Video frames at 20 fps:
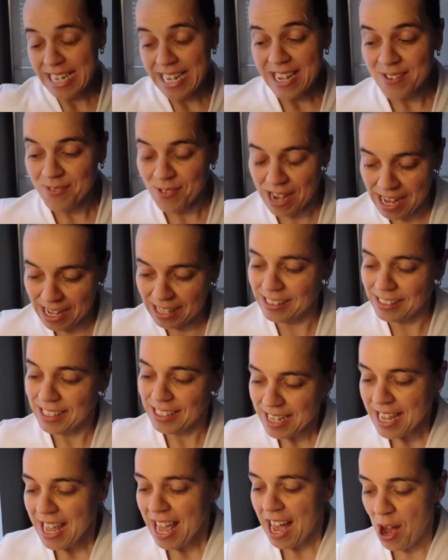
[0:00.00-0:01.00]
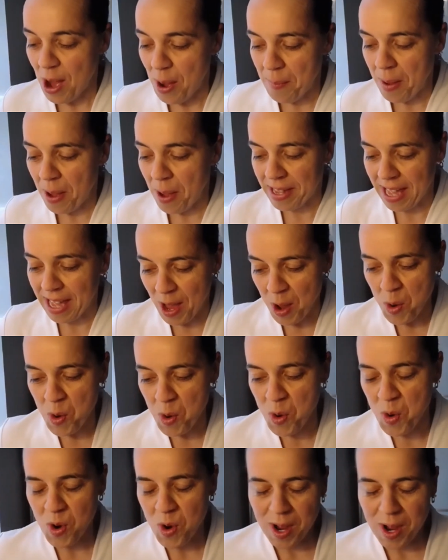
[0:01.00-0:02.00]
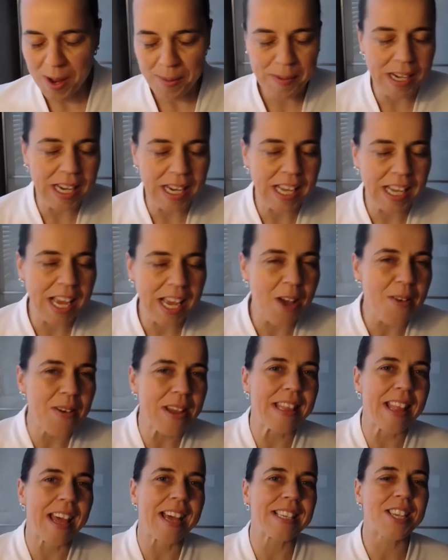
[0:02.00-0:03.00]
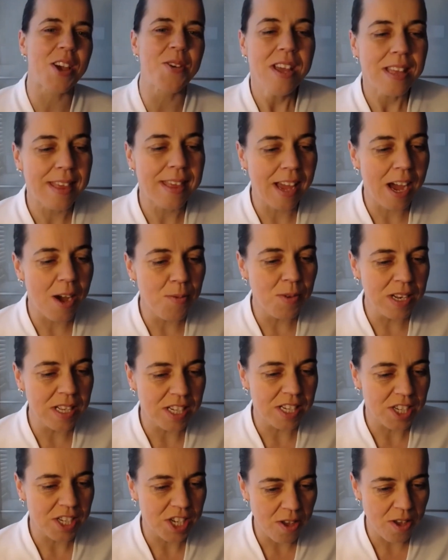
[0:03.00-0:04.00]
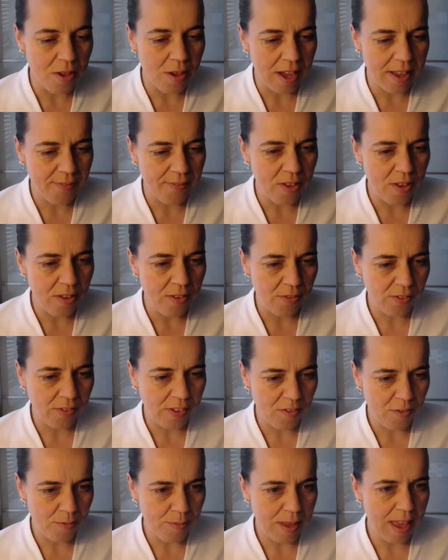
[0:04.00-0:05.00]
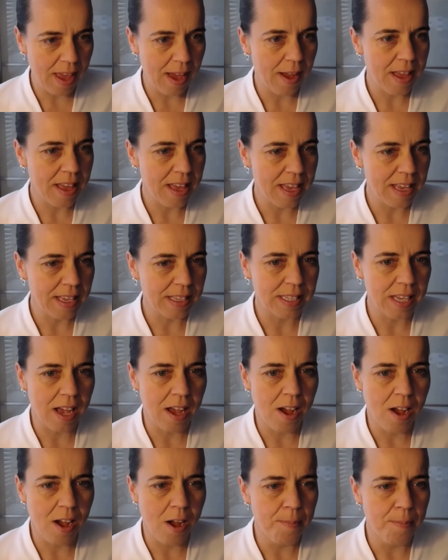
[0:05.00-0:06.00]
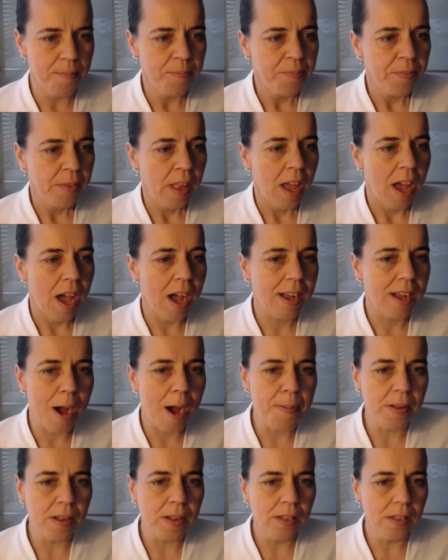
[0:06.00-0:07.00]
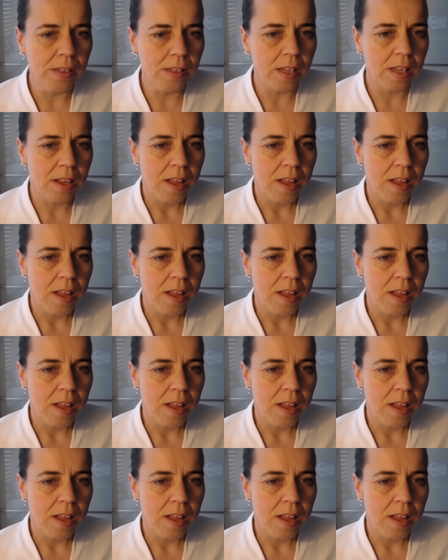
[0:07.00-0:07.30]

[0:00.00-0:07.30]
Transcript: Well, okay, I'm going to go in there. So the thing I want to show you, if you've given me is a couple